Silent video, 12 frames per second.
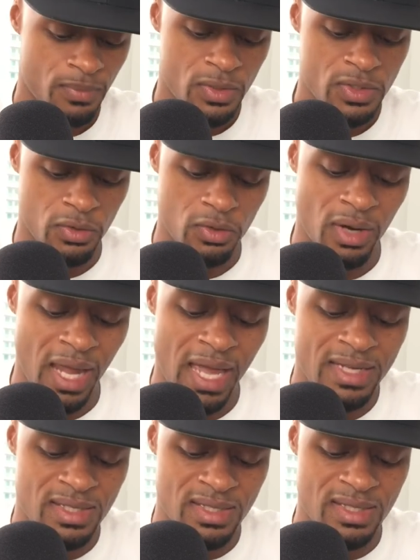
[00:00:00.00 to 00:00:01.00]
So your
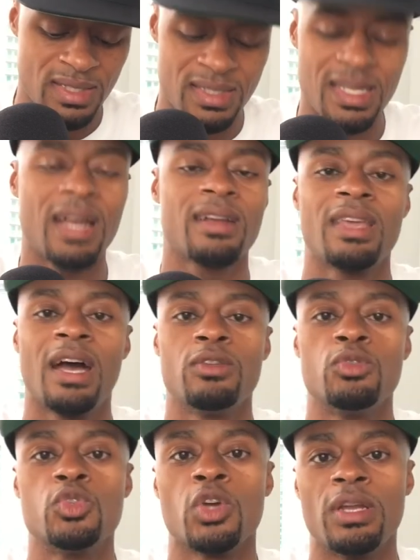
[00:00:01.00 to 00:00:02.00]
actions is exactly how
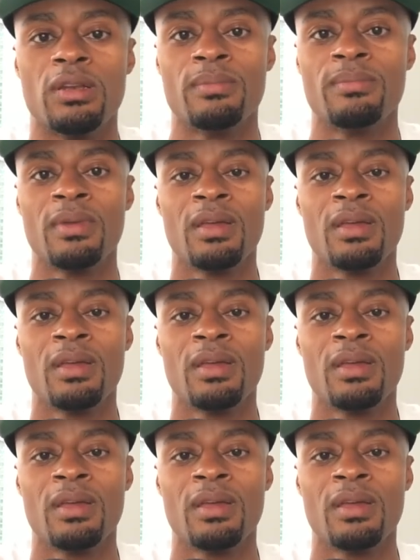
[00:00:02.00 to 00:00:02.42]
you train them.